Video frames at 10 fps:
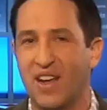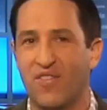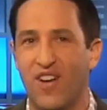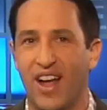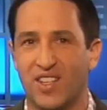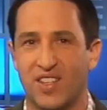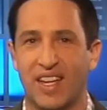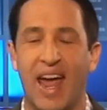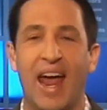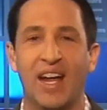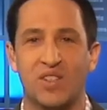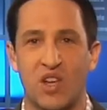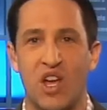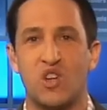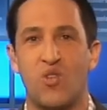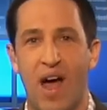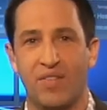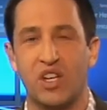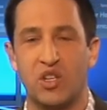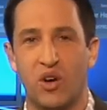offense. The Canes
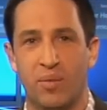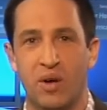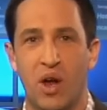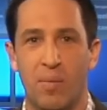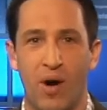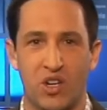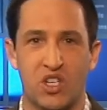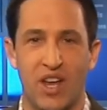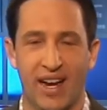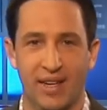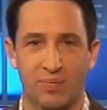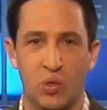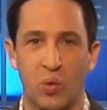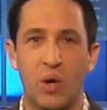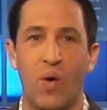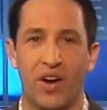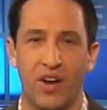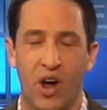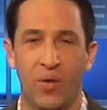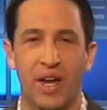travel to Durham March 2nd. We want to
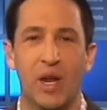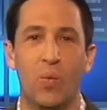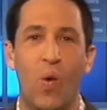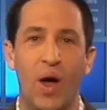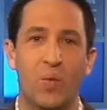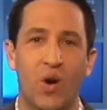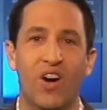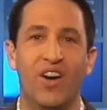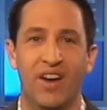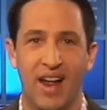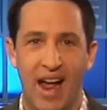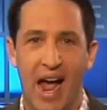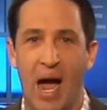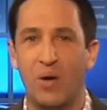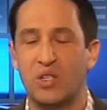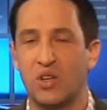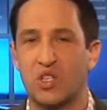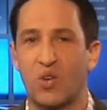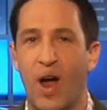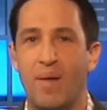know, in one word, how would you
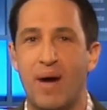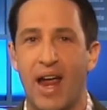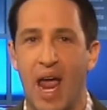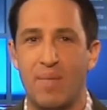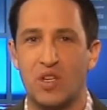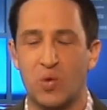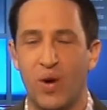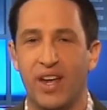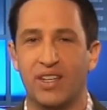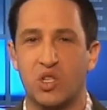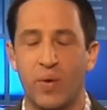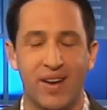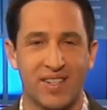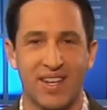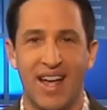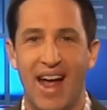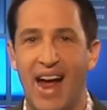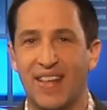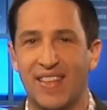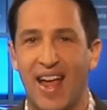describe Miami's win? Tweet us
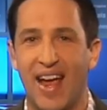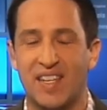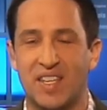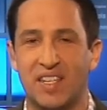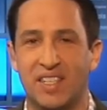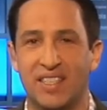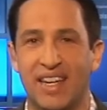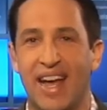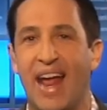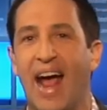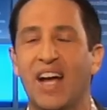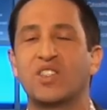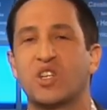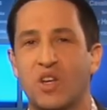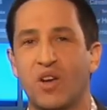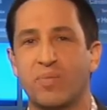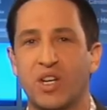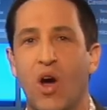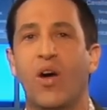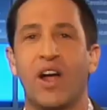at the ACCDN. As the show's been
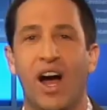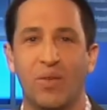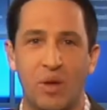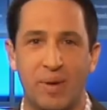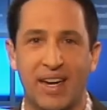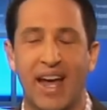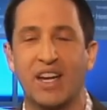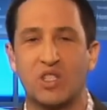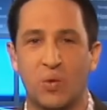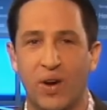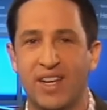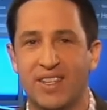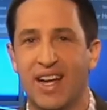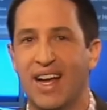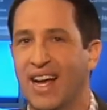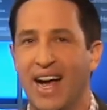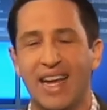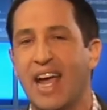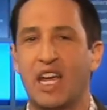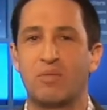going on, we've been getting tweets. I
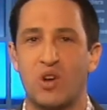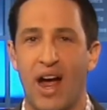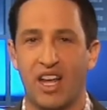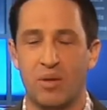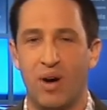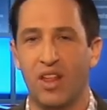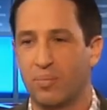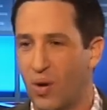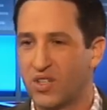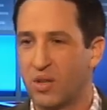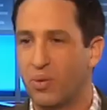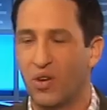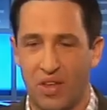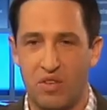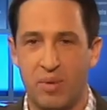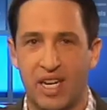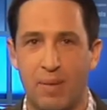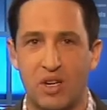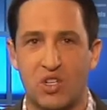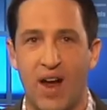can't keep track of them all. The boys in the booth, have you been
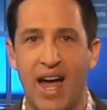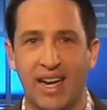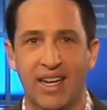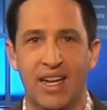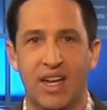keeping track?